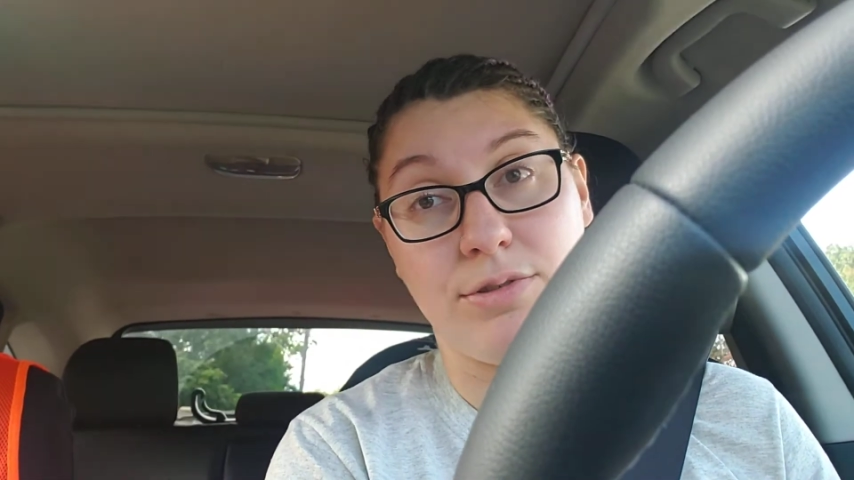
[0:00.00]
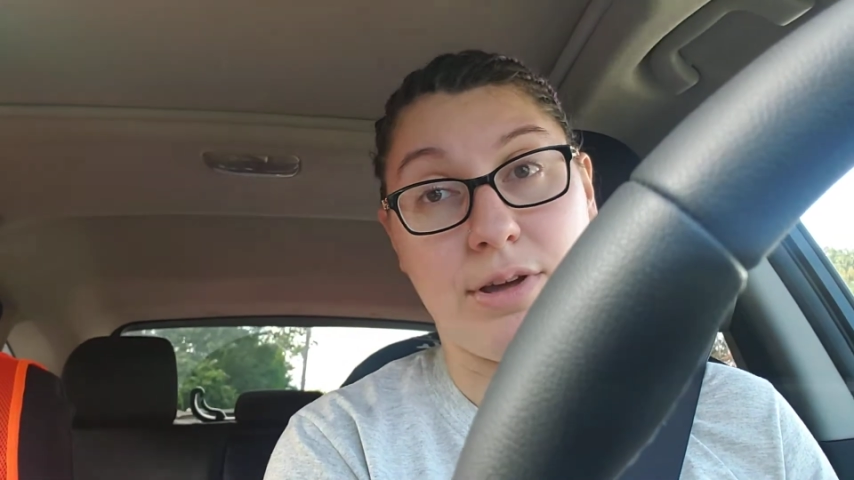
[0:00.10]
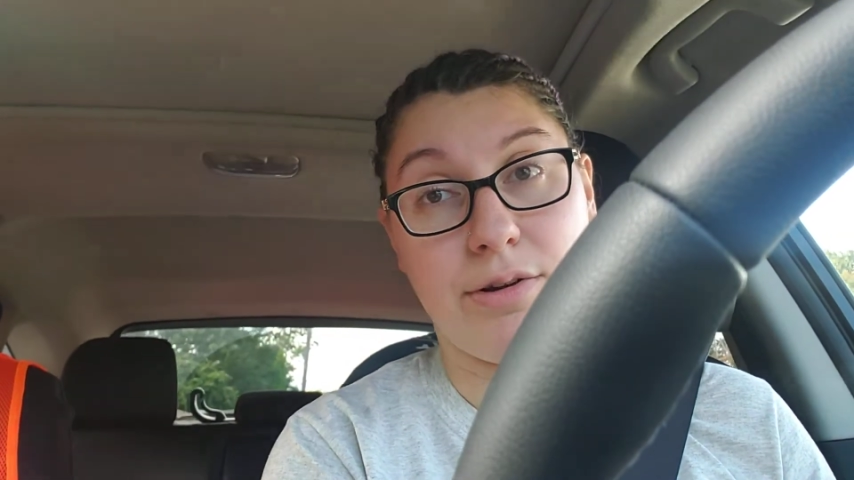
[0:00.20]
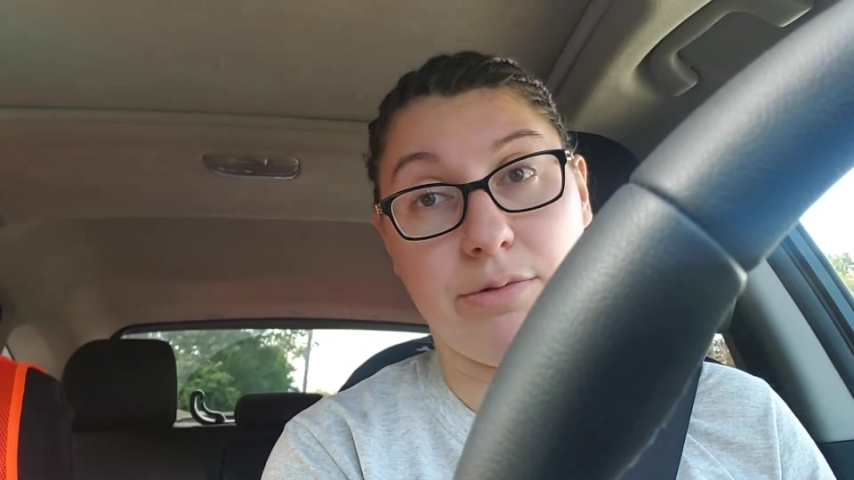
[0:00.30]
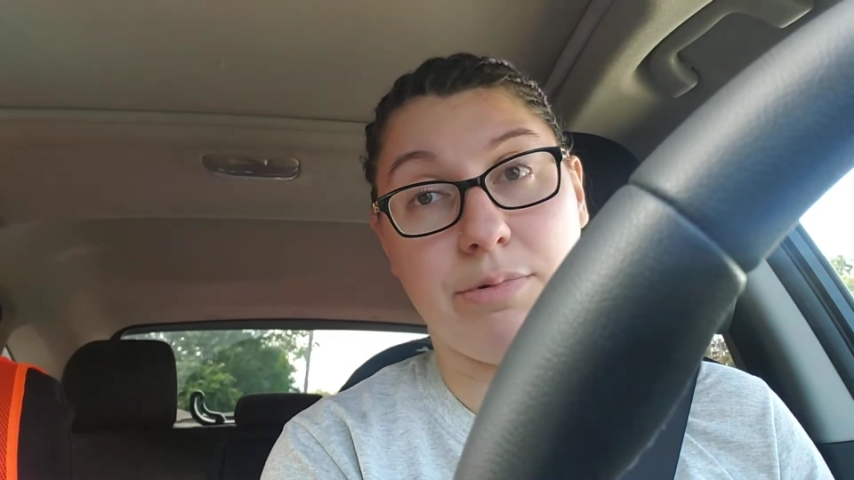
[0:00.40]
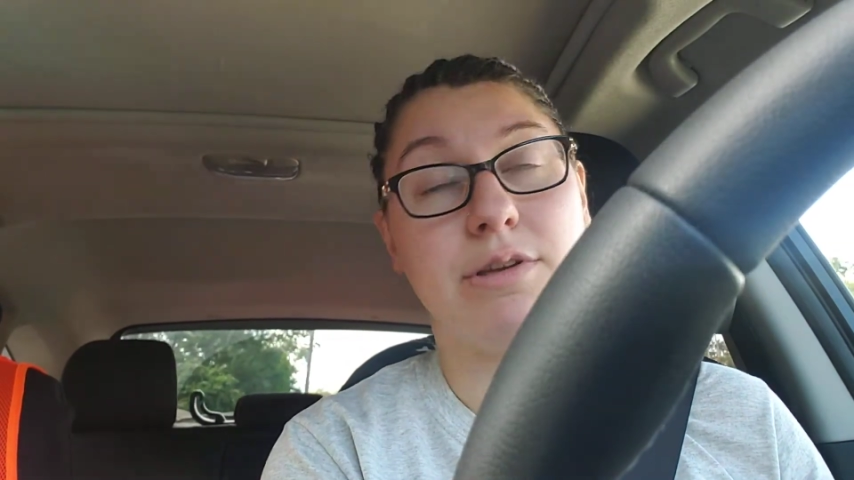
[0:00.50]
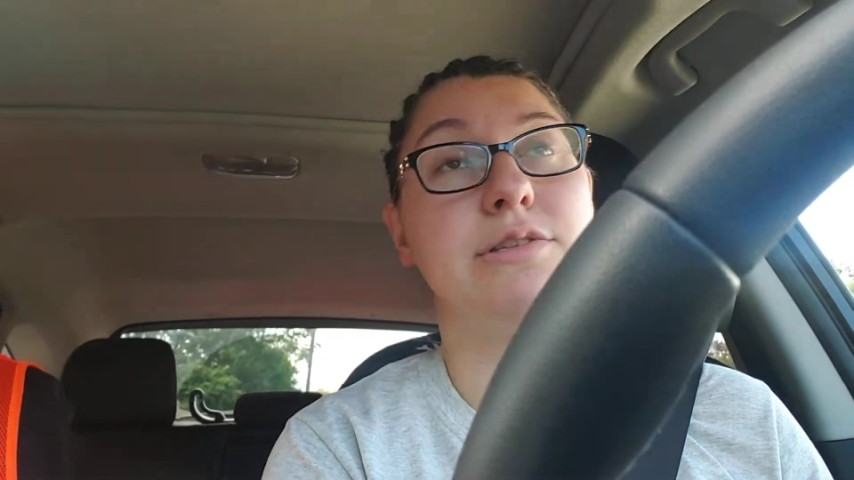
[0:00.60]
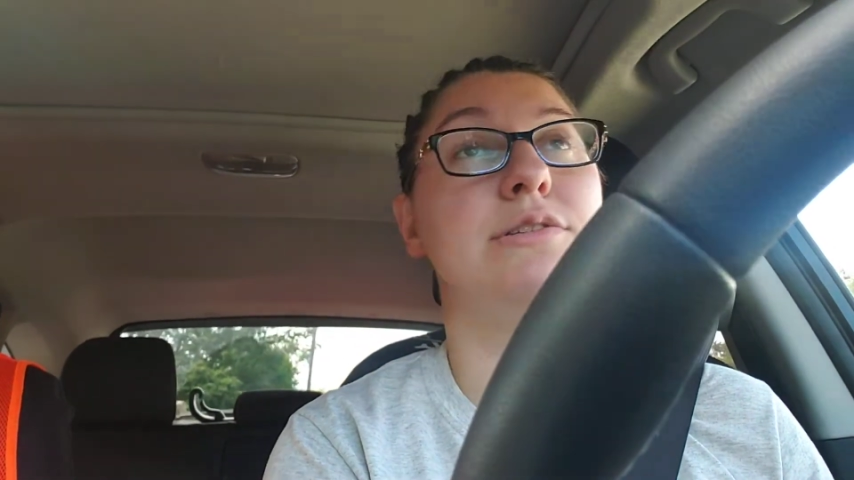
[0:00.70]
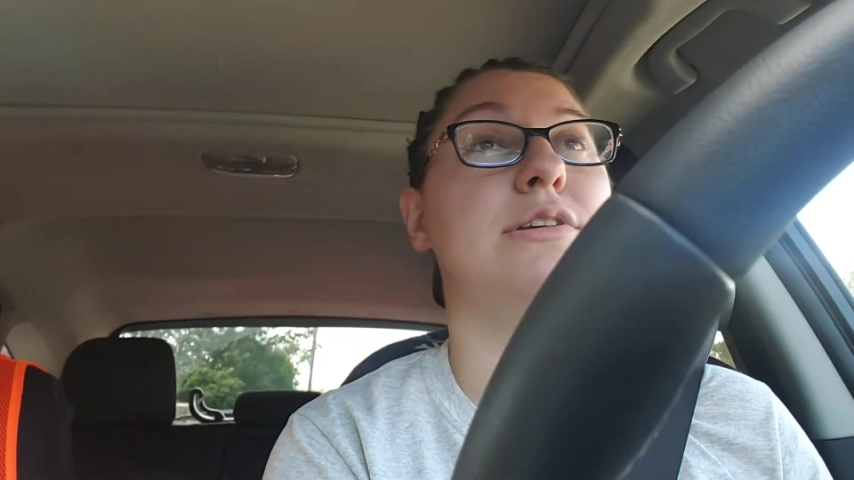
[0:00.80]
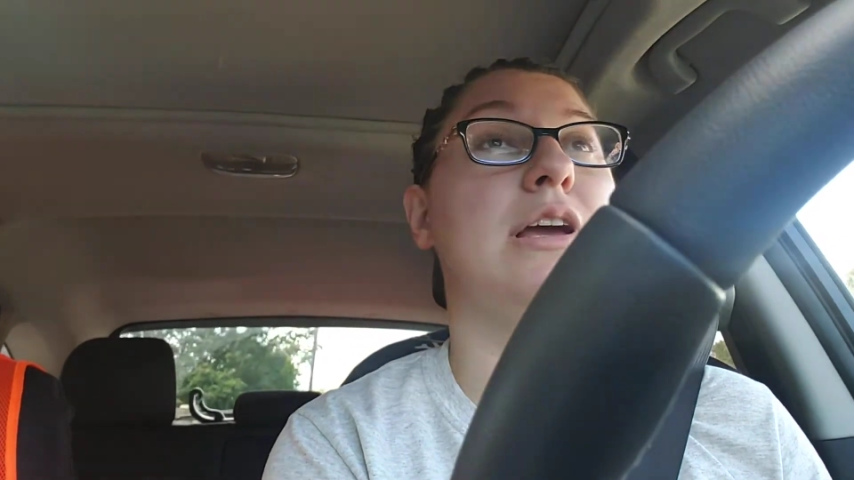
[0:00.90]

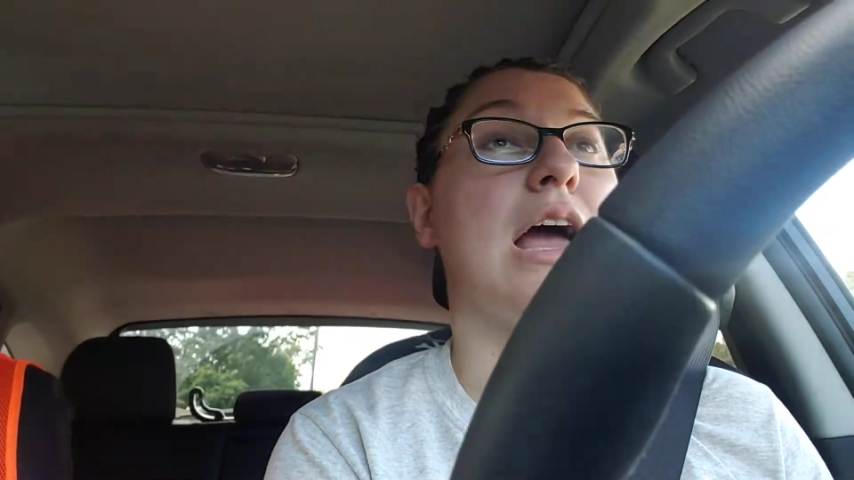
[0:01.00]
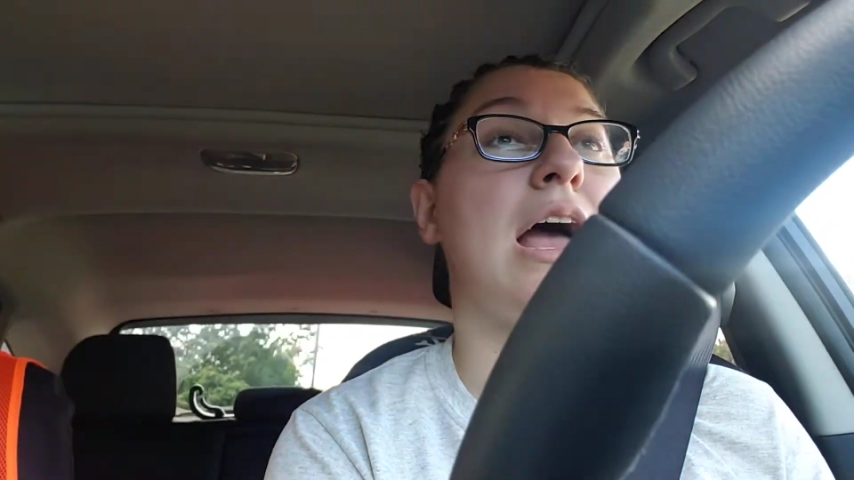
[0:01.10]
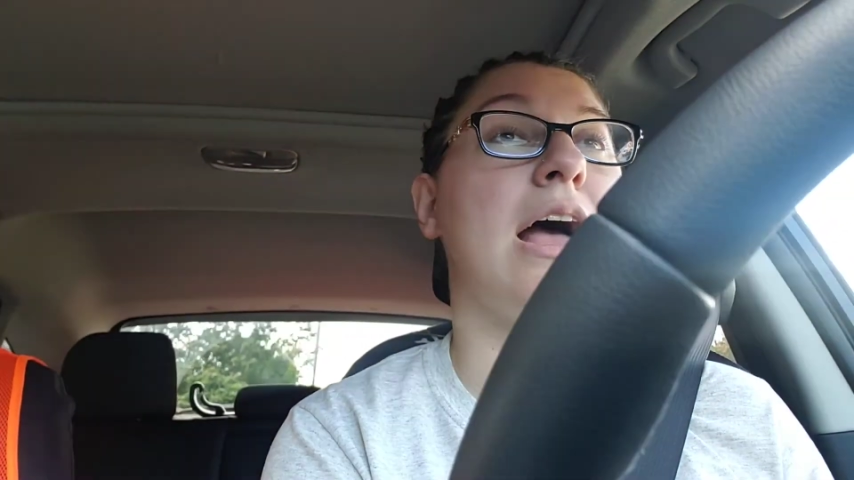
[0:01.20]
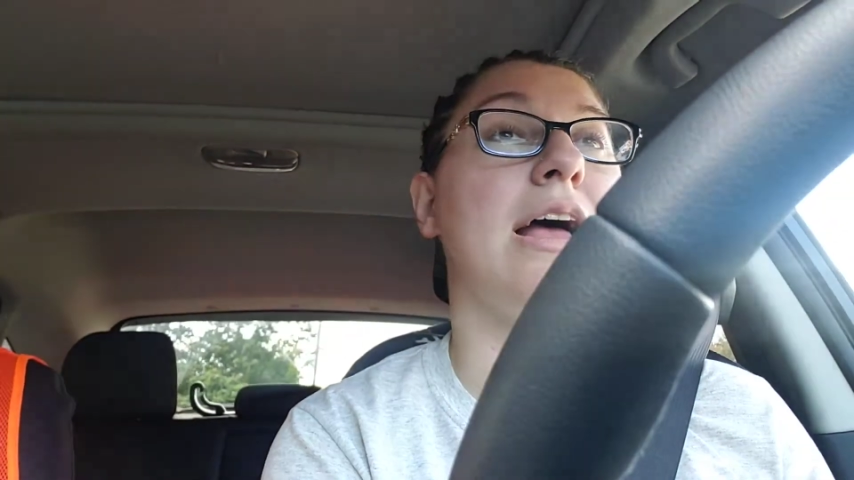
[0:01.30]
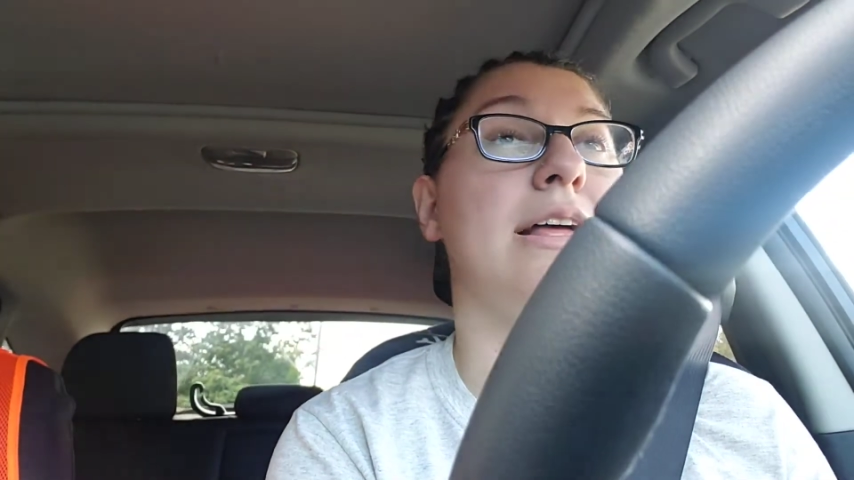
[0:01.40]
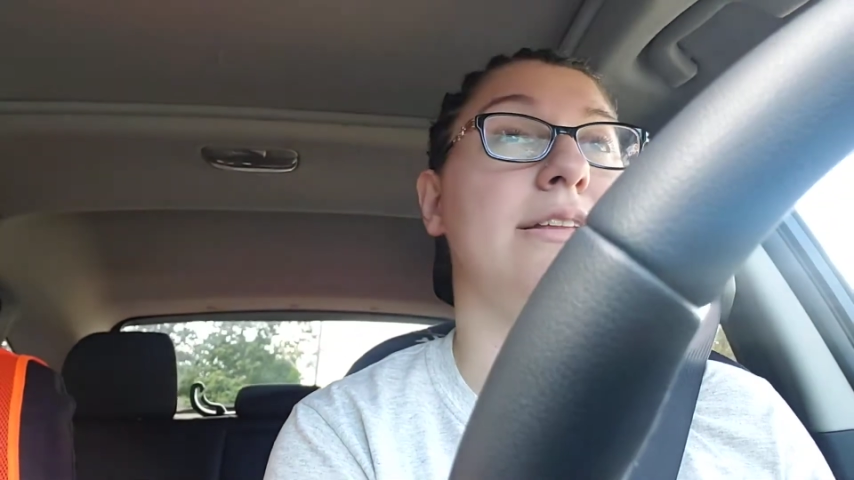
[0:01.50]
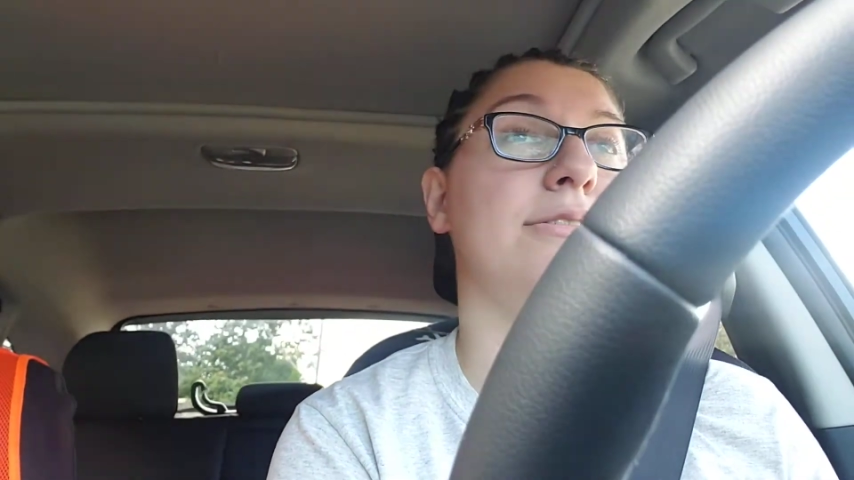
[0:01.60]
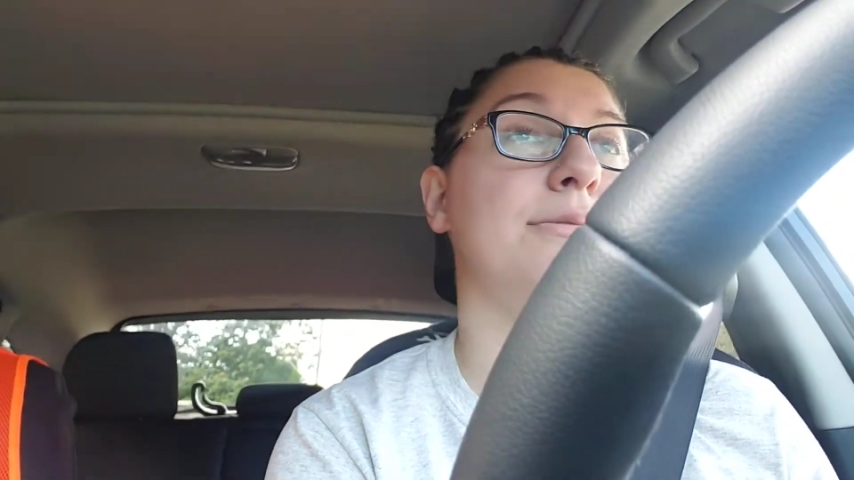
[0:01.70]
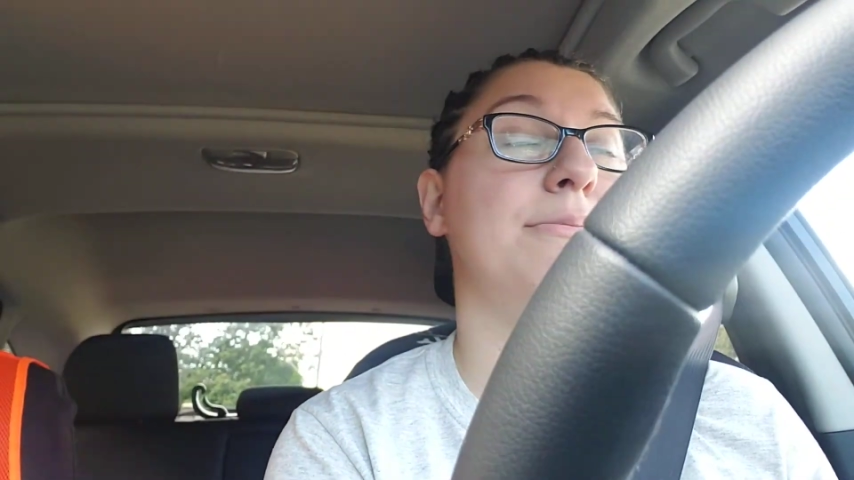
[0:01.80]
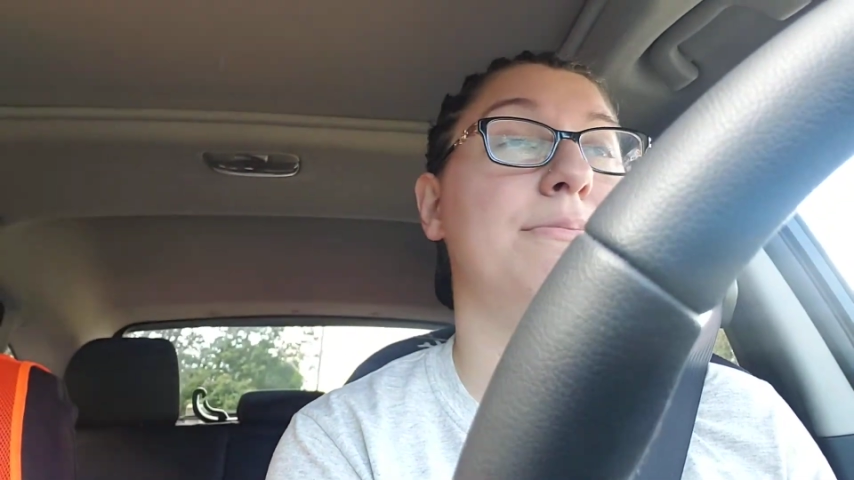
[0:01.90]
therapist. And